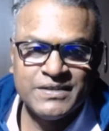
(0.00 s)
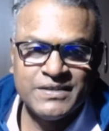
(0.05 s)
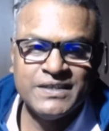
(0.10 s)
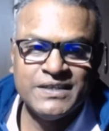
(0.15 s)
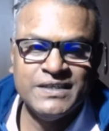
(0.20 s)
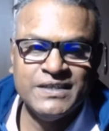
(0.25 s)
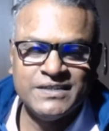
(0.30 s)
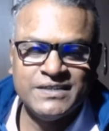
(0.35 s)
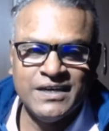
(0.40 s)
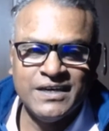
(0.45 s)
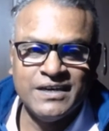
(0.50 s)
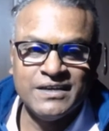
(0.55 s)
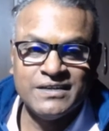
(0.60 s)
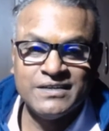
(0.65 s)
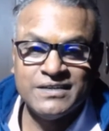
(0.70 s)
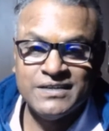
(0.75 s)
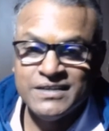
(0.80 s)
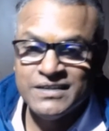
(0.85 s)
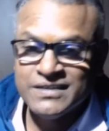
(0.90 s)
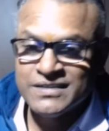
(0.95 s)

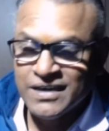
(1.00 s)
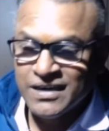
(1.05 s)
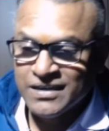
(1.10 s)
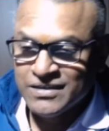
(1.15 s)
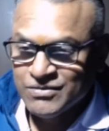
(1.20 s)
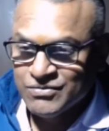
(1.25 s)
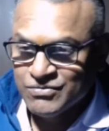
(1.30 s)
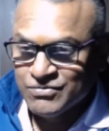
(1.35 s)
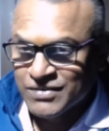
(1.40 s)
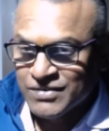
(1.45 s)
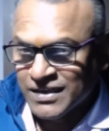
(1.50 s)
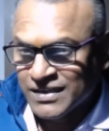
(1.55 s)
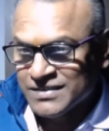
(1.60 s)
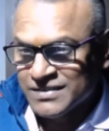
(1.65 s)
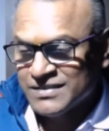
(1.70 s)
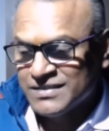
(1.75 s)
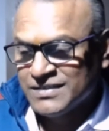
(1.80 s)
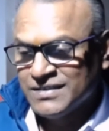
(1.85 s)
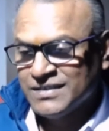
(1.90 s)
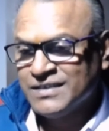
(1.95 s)
Kichad you
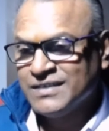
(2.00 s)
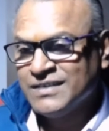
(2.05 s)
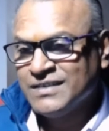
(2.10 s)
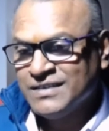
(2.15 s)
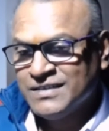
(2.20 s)
can say.